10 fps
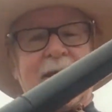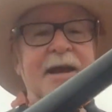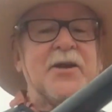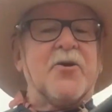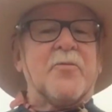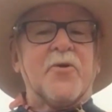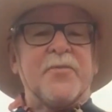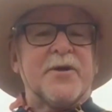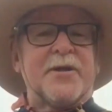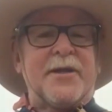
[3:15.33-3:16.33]
And I know
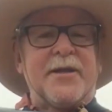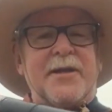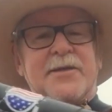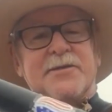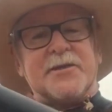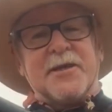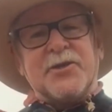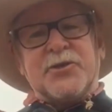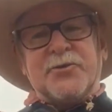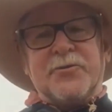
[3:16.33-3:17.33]
mobility is an
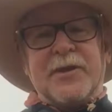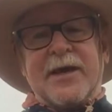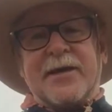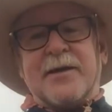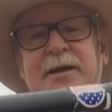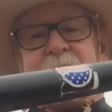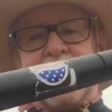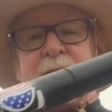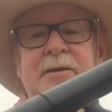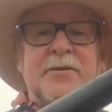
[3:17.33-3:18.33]
issue that
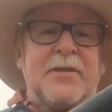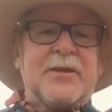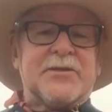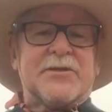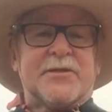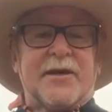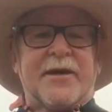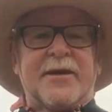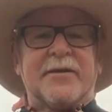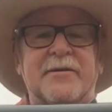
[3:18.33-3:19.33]
limits
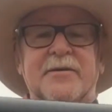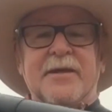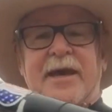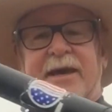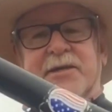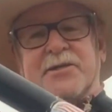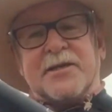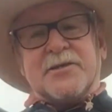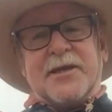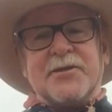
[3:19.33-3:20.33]
the
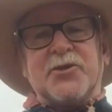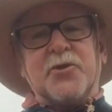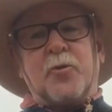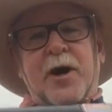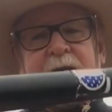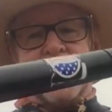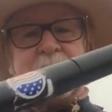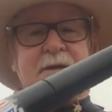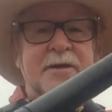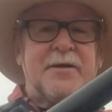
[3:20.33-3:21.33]
access into the
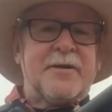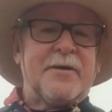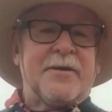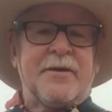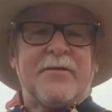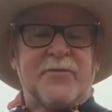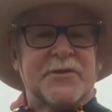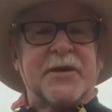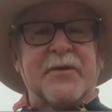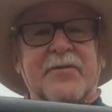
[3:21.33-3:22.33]
wild for
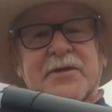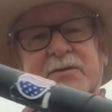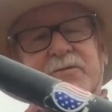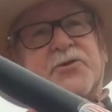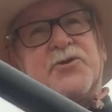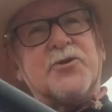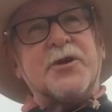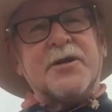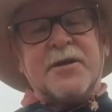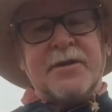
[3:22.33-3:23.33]
some of us, for
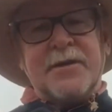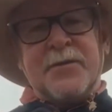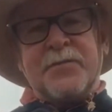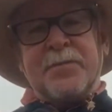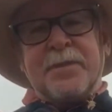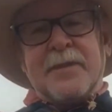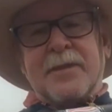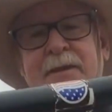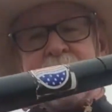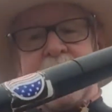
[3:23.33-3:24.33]
sure.
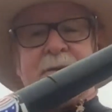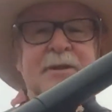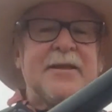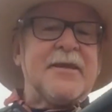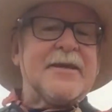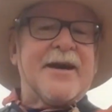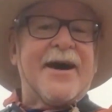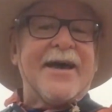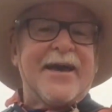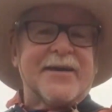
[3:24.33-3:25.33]
But I think
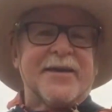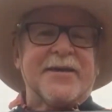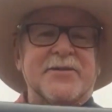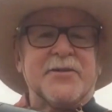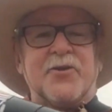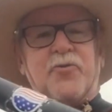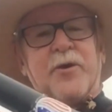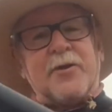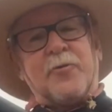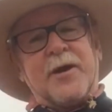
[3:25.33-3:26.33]
kayaking is a
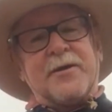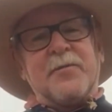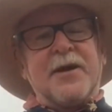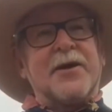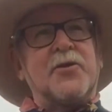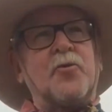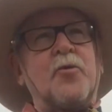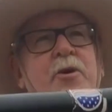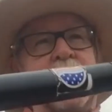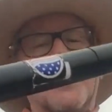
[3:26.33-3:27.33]
great way to be on the
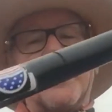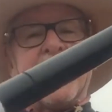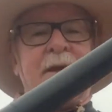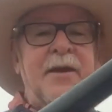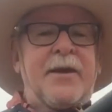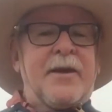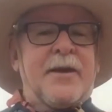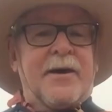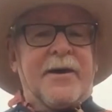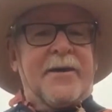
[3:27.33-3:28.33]
water
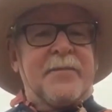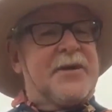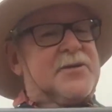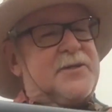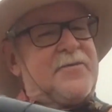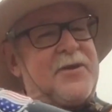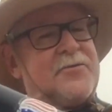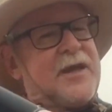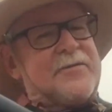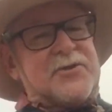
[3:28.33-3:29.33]
because if you
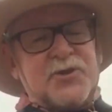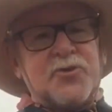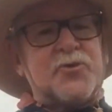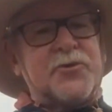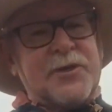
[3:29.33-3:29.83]
don't have shoulder